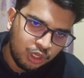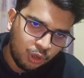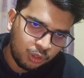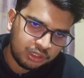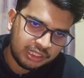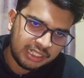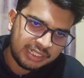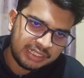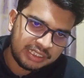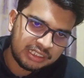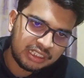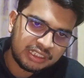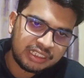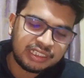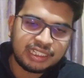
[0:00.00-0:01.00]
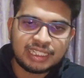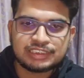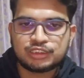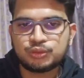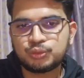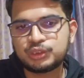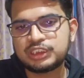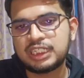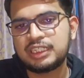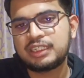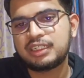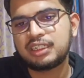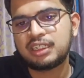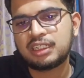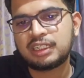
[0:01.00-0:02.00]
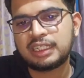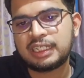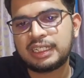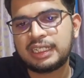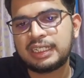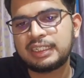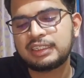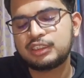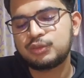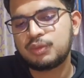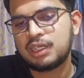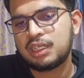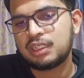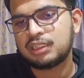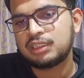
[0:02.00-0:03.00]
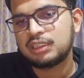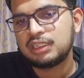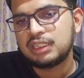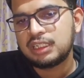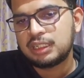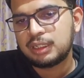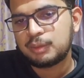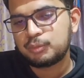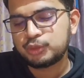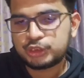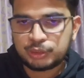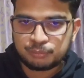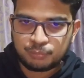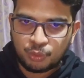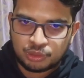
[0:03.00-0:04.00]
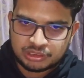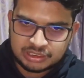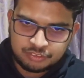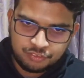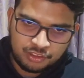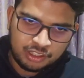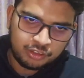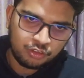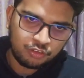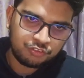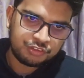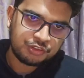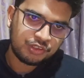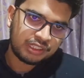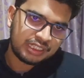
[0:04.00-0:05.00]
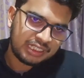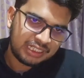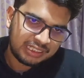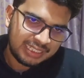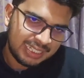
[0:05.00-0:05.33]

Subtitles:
Already the king has no shelter, and you are pushing pawns in front of your king.